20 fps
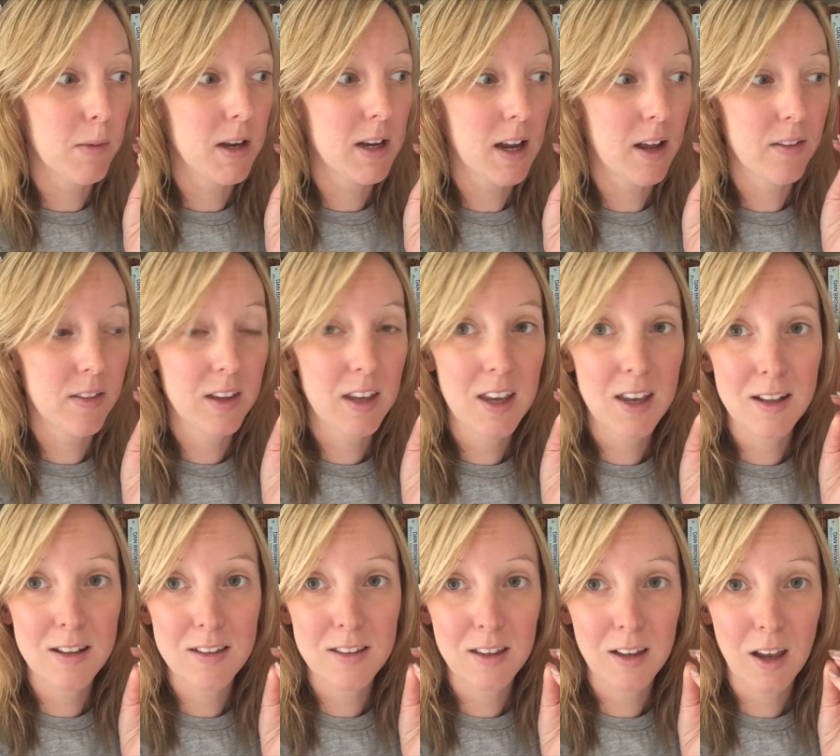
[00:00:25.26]
Now the
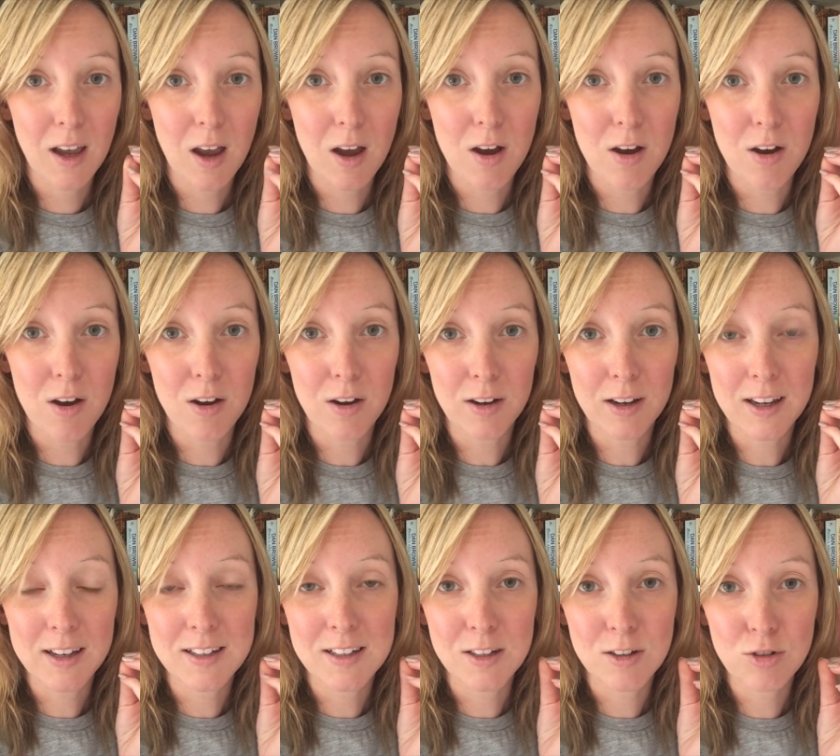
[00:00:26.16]
kids are
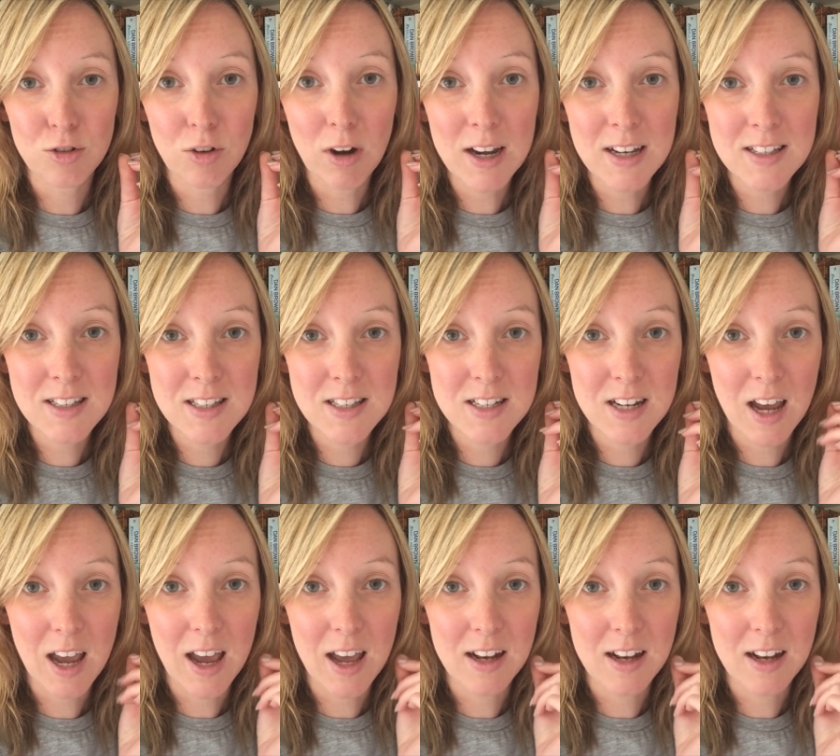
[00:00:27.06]
getting dressed